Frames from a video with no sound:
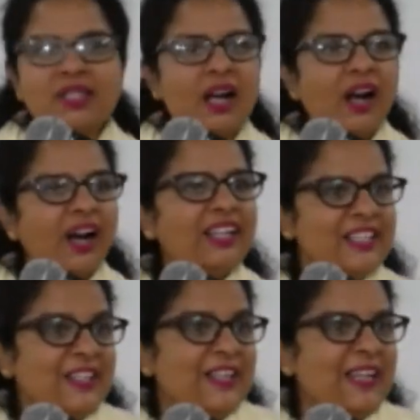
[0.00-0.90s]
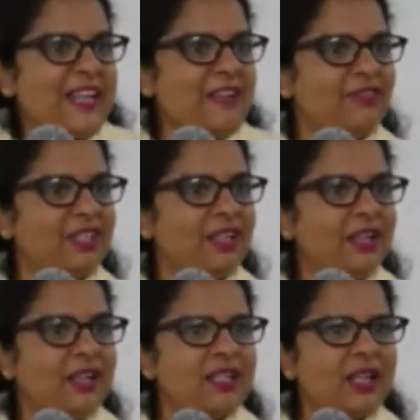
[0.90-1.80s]
heart is grieved
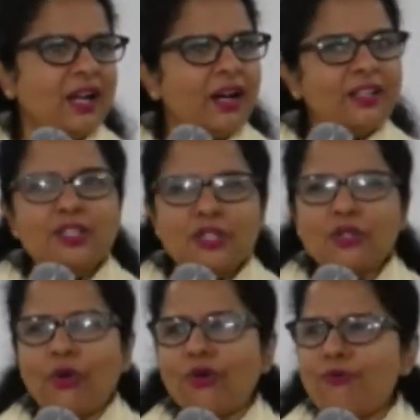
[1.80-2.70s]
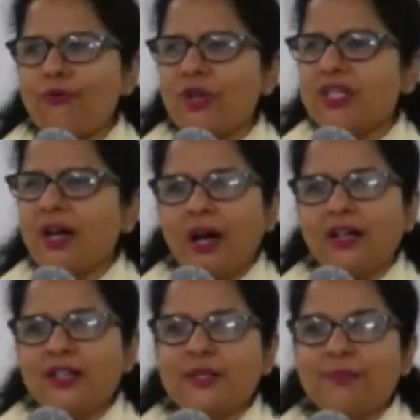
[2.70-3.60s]
his heart is sorrowful his
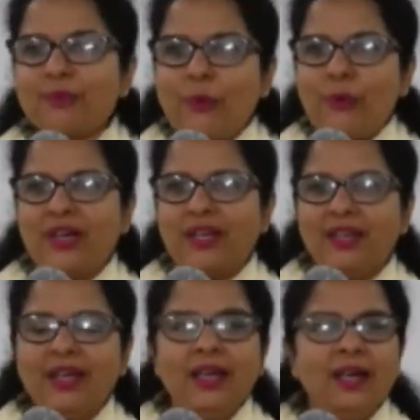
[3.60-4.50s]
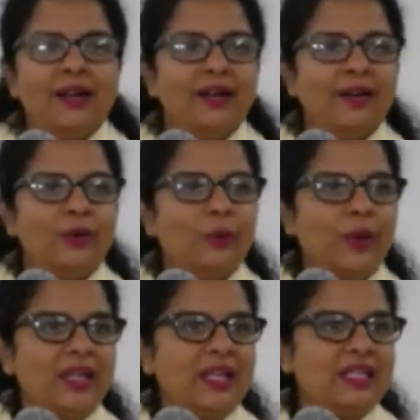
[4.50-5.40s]
heart is broken uh,
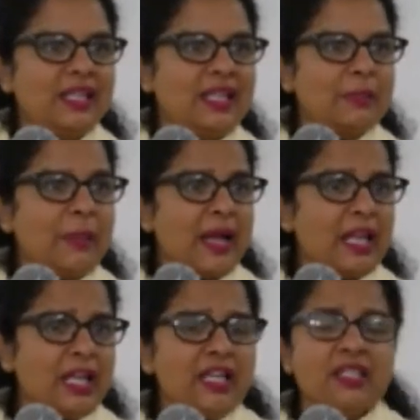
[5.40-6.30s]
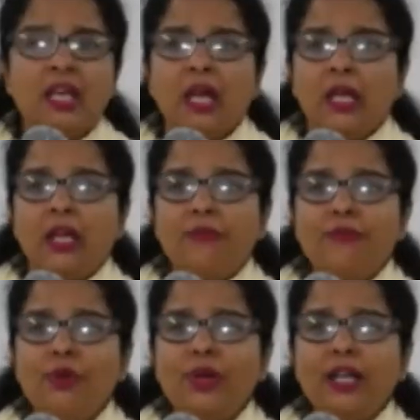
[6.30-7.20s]
when he sees man and he's uh, if
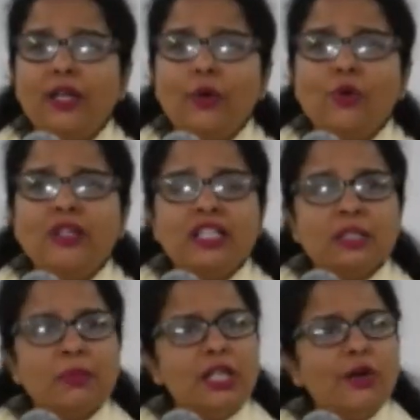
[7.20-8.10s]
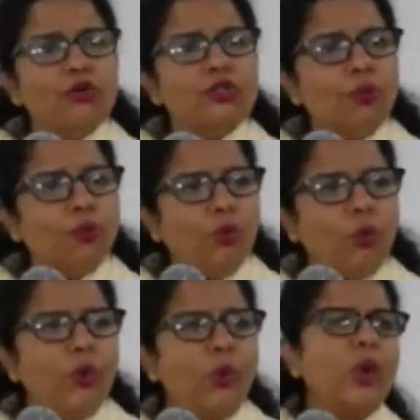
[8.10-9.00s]
you look at in the old testament he was
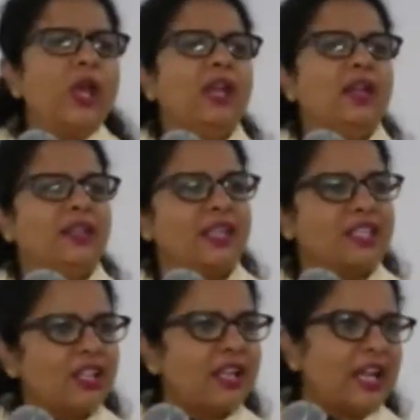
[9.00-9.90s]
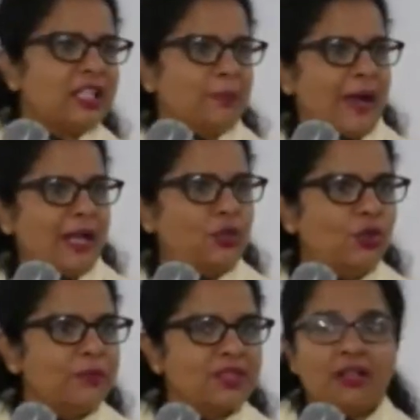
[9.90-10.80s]
wooing the israelites back to
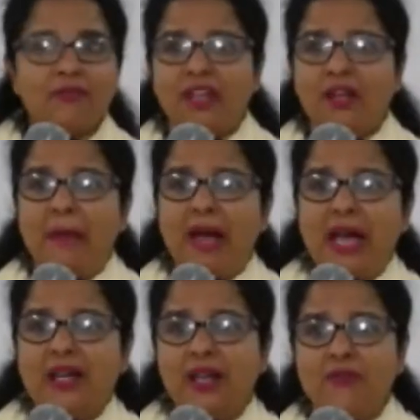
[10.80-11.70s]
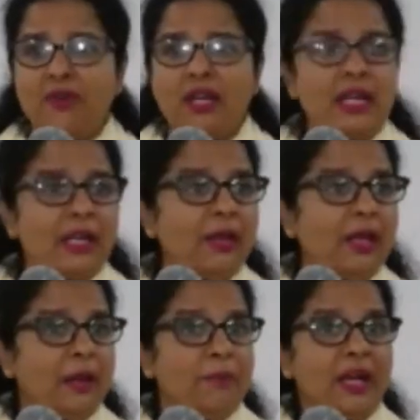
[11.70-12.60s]
himself like a mad lover running
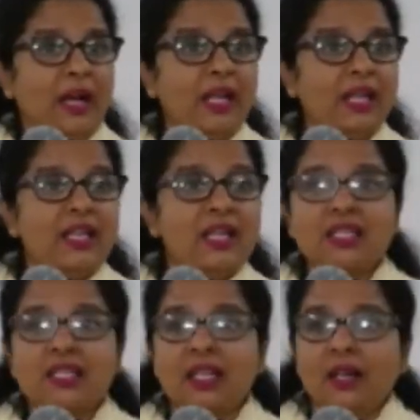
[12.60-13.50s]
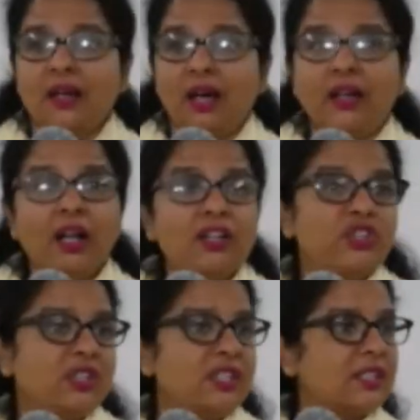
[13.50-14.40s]
behind these
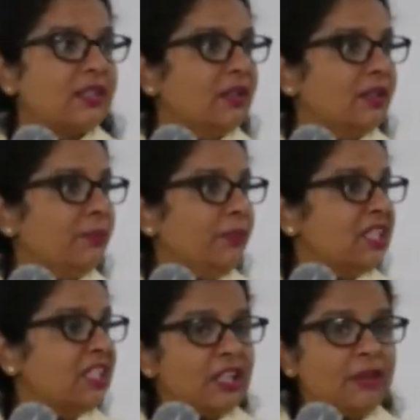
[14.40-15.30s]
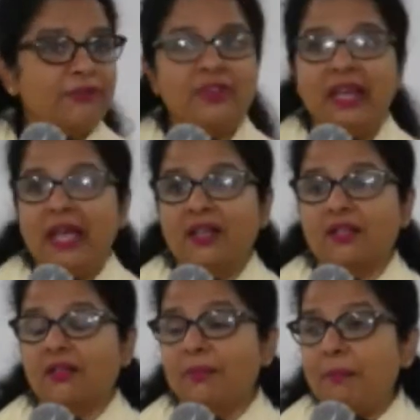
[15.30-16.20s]
adulterous uh, stiff-necked
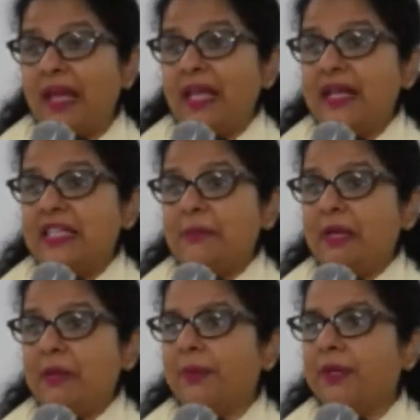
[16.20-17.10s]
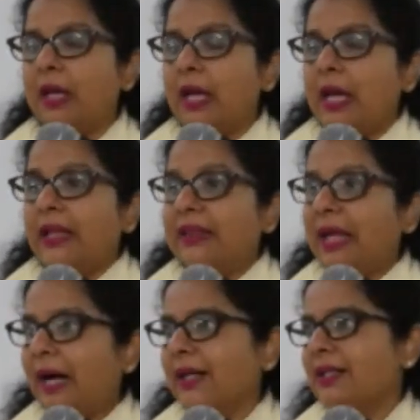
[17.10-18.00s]
rebellious people and
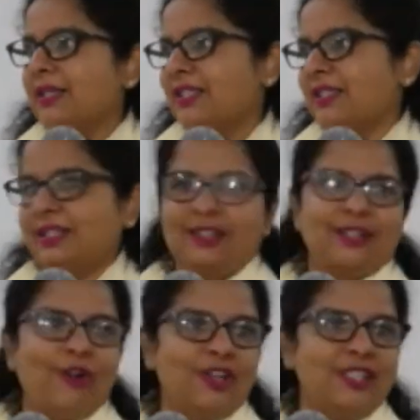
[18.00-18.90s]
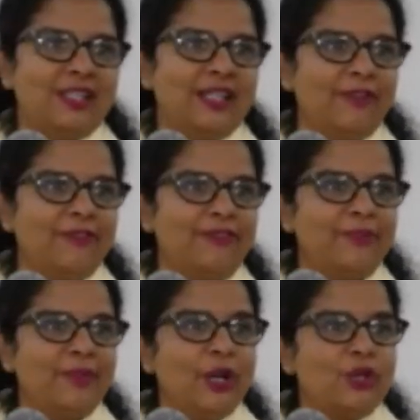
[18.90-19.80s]
that is god's love
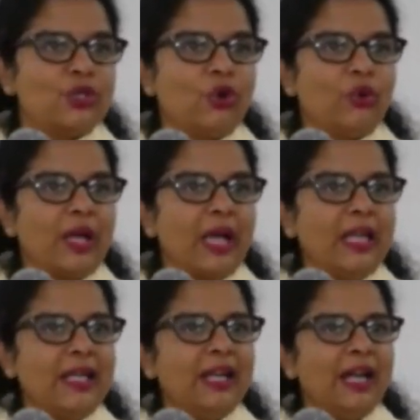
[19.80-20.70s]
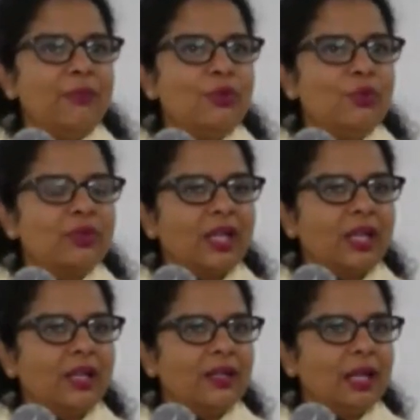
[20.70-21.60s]
so anytime you
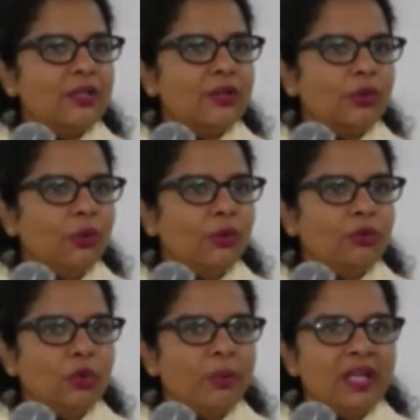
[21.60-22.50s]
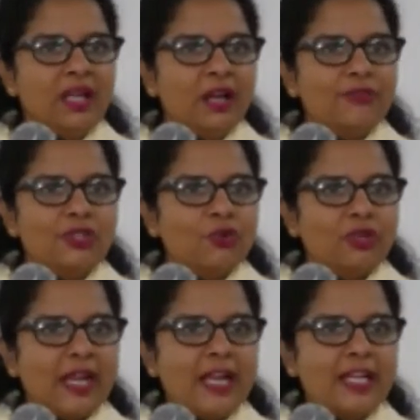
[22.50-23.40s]
think that you know nobody loves you
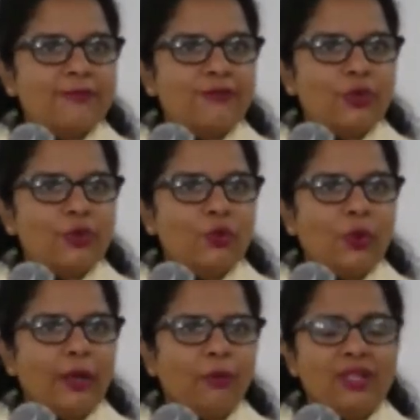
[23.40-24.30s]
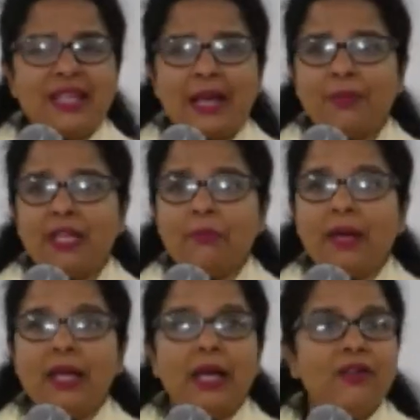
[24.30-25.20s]
cares for you and what's happening in
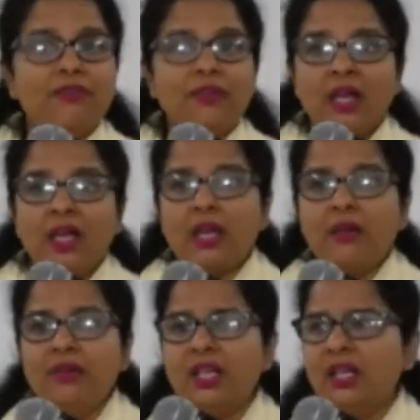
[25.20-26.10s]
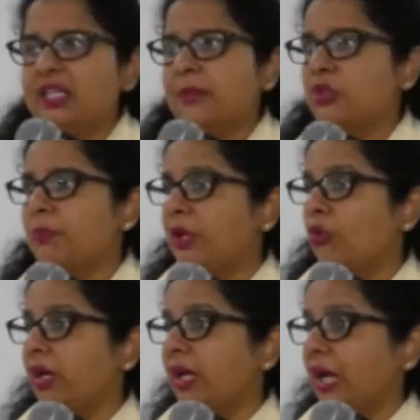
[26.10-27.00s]
my life everything seems to be
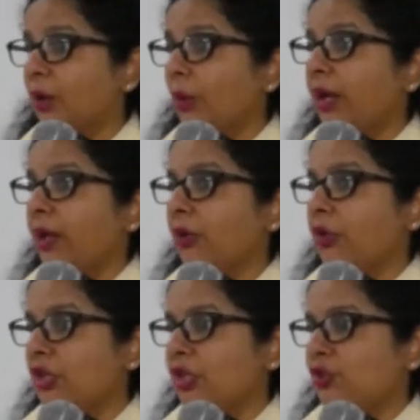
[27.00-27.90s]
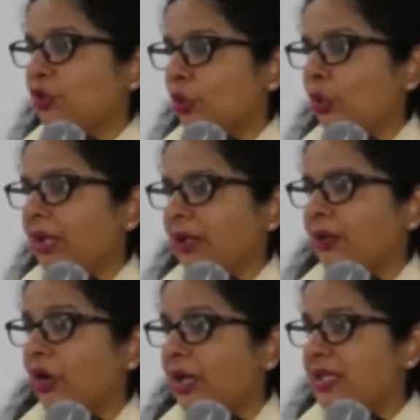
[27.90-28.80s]
going haywire you need to know that
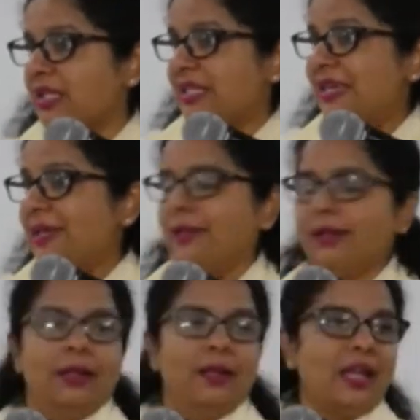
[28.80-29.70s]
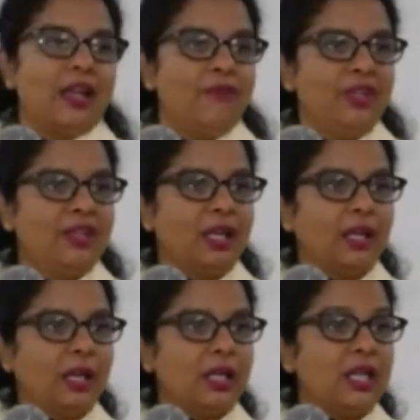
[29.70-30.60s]
god has seen everything
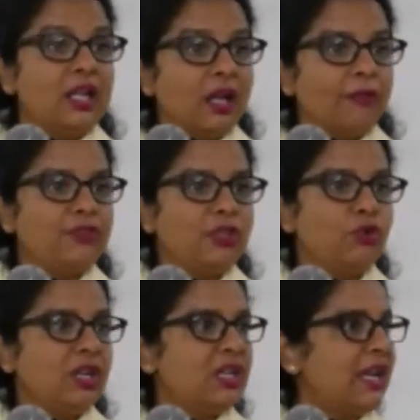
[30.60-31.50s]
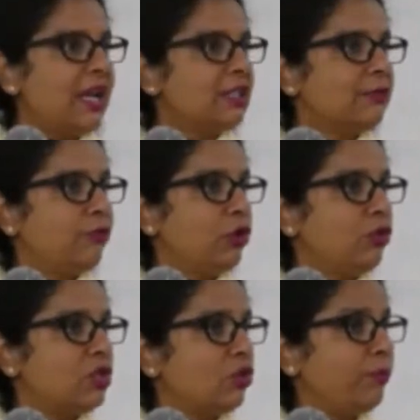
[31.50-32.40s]
and he loves you he cares for you
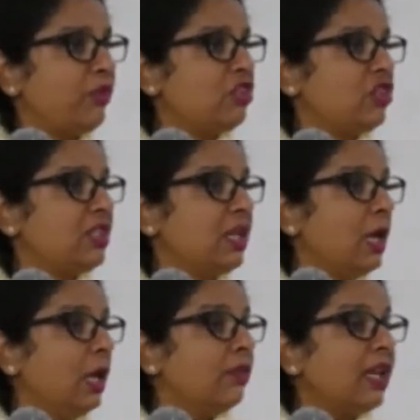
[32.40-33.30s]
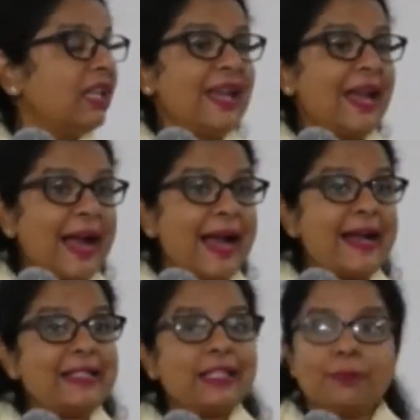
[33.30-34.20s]
so precious that he
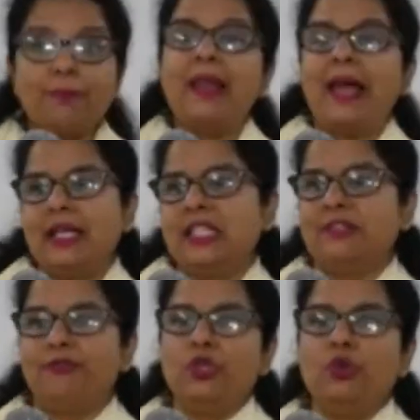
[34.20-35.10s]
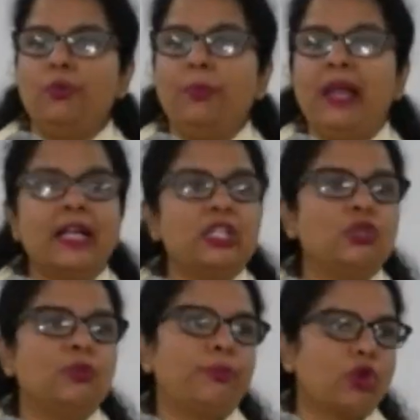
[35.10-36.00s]
has plans for you, plans
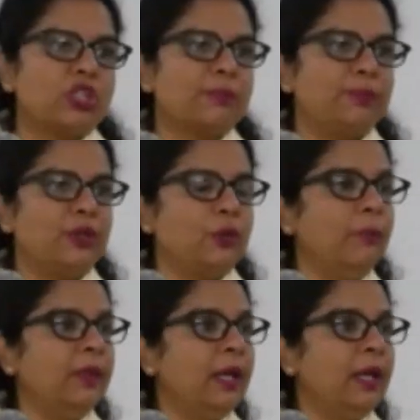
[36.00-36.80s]
to prosper you,